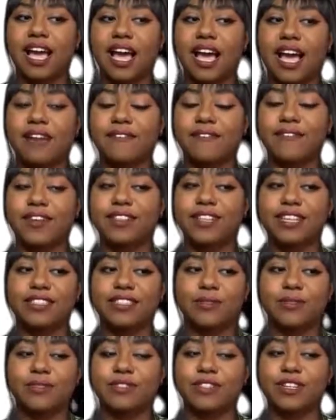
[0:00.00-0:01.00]
I feel like
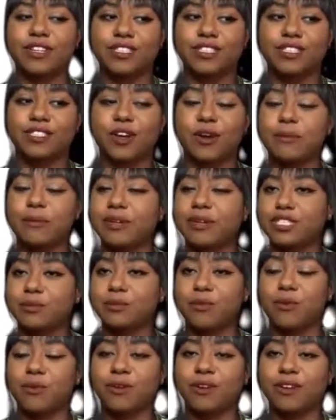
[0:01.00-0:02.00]
there's so much
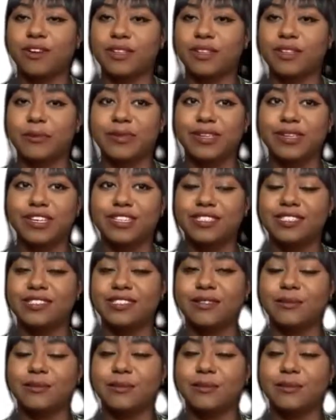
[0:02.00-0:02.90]
more that we could